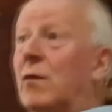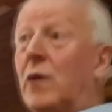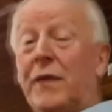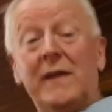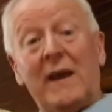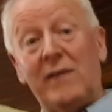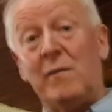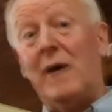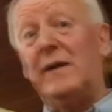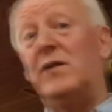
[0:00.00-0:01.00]
Well, I think that's
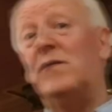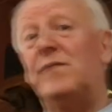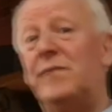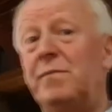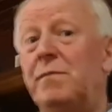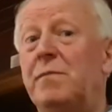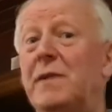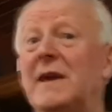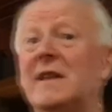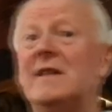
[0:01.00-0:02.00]
a matter of
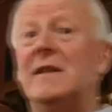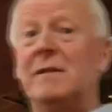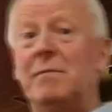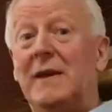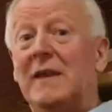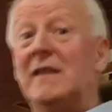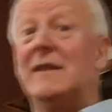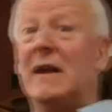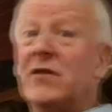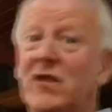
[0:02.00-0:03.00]
being
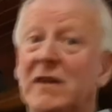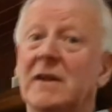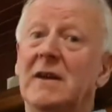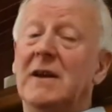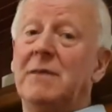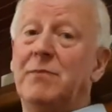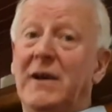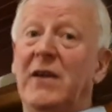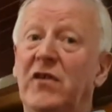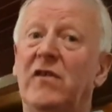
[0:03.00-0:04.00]
diligent and
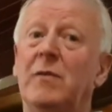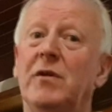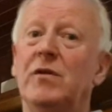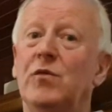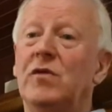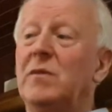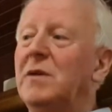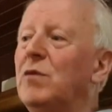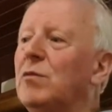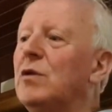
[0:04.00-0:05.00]
precious about the wood. I
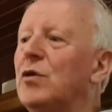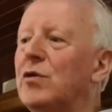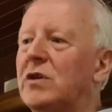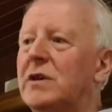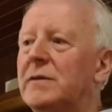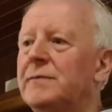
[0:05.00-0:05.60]
mean, we will look